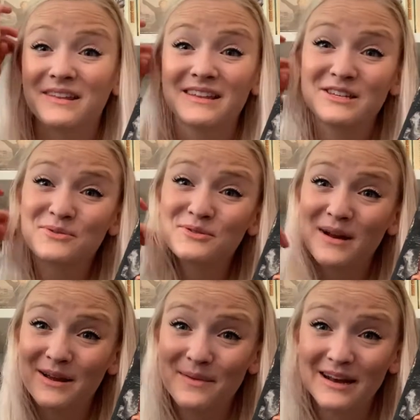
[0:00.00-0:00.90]
This was
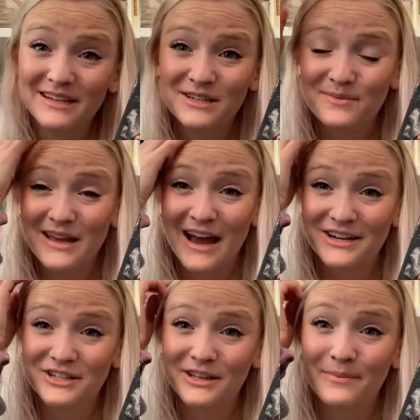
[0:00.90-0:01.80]
recommended to me
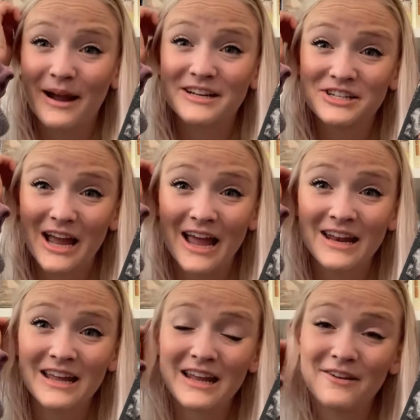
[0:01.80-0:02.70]
actually by
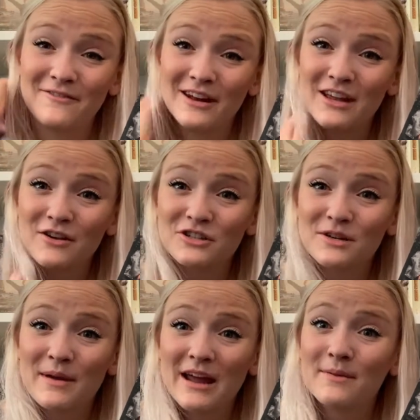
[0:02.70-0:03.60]
Jen in a video she
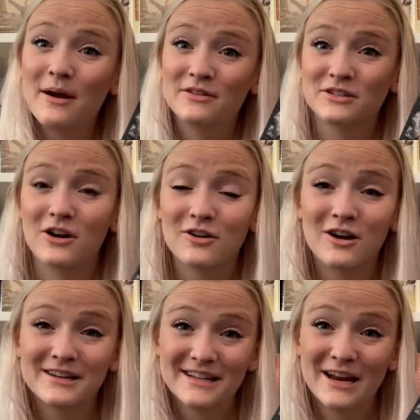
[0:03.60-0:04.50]
made about
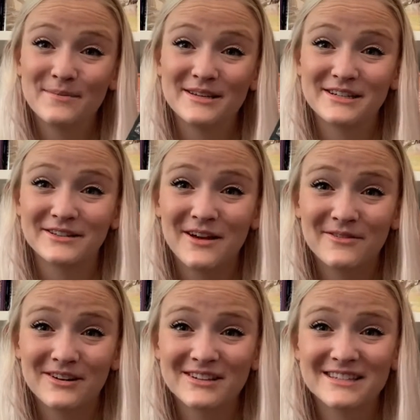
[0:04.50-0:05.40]
star-crossed enemies to
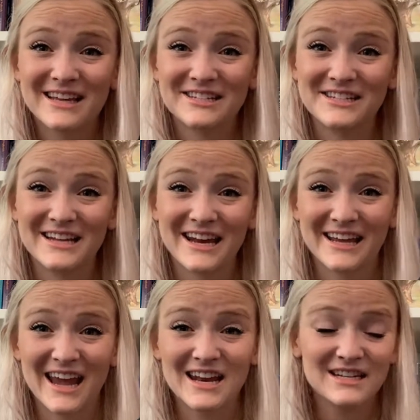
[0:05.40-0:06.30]
lovers that she
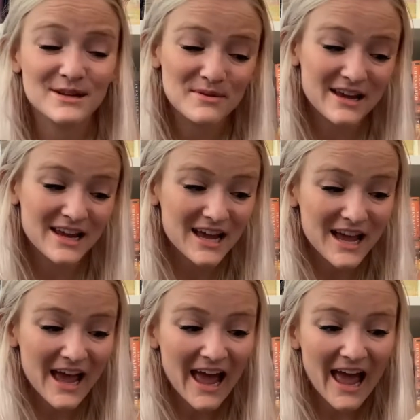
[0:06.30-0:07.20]
dedicated to me.
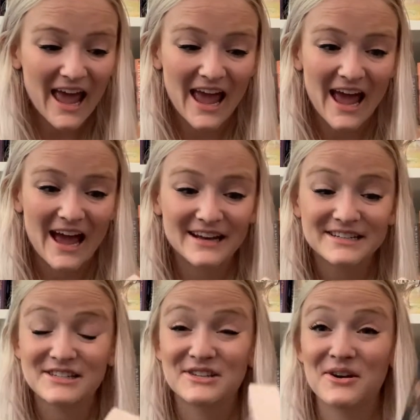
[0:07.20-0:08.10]

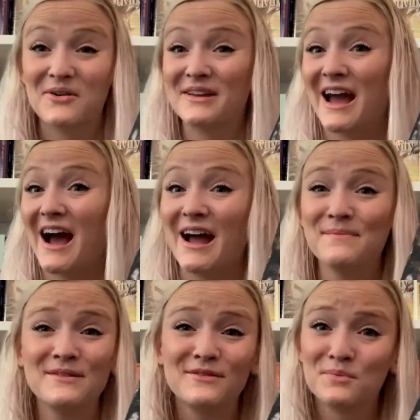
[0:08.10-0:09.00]
And so yeah, I'm
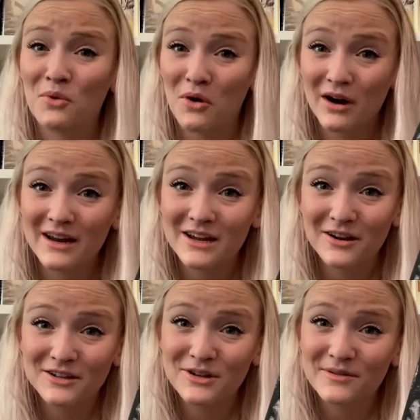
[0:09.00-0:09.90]
even more
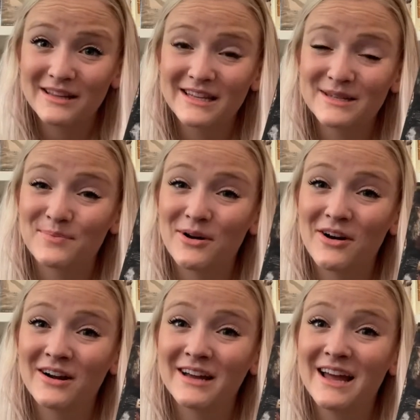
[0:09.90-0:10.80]
eager to read this
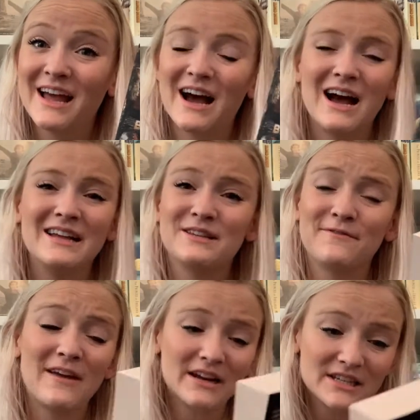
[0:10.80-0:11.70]
book. It's a
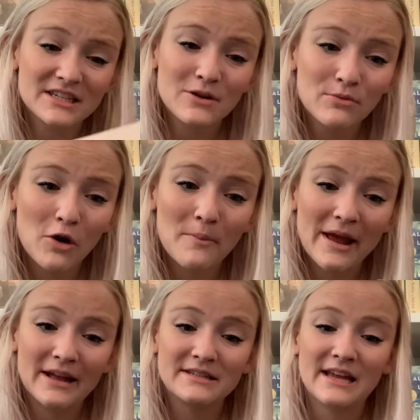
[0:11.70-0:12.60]
fantasy
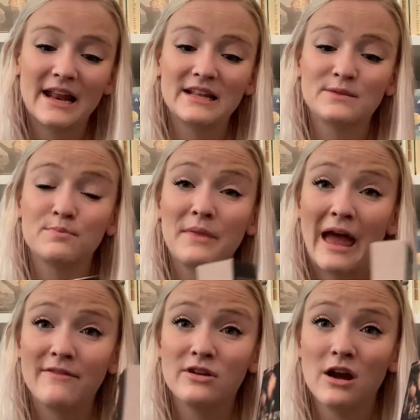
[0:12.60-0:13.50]
romance and it's
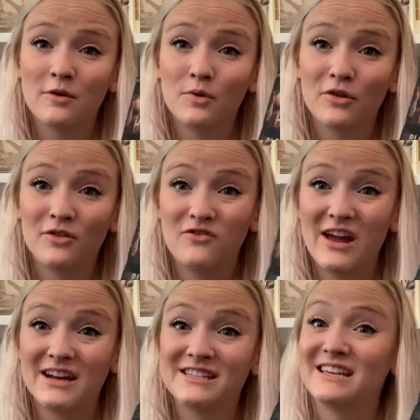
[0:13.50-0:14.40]
heavy on both the
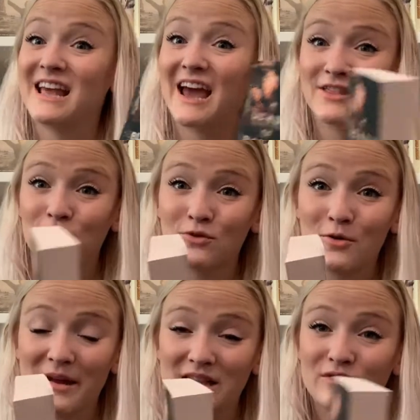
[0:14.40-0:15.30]
fantasy and the
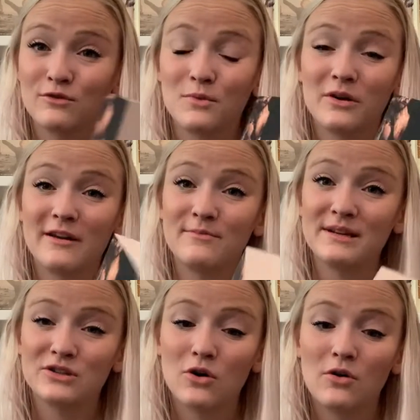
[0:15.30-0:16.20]
romance from what I've
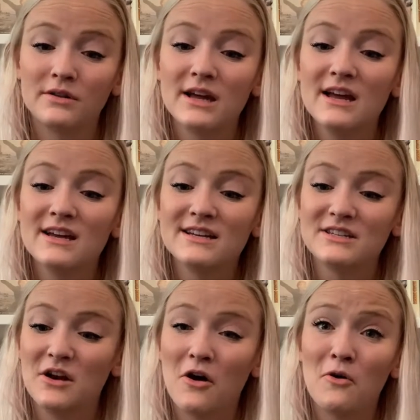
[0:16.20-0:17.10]
been told.
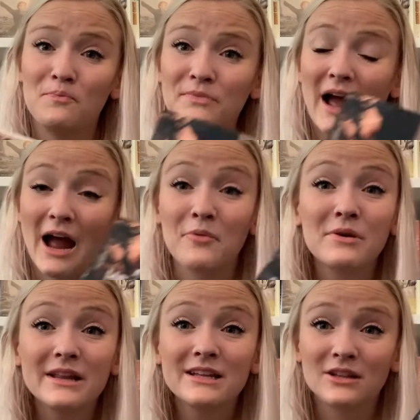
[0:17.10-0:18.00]
So I
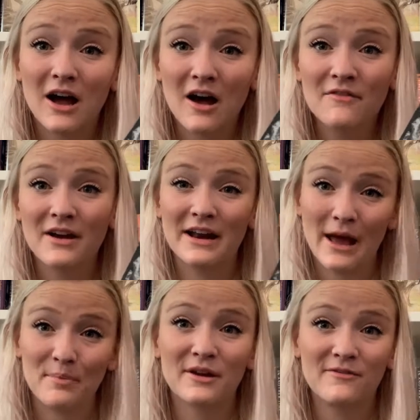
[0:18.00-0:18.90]
really love an
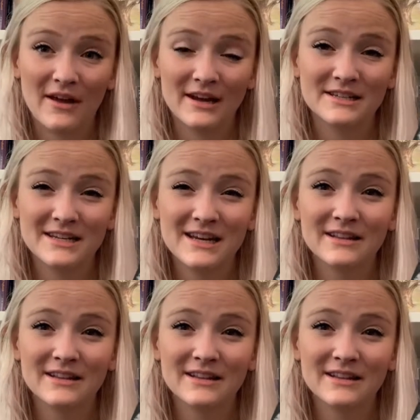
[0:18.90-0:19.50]
epic fantasy.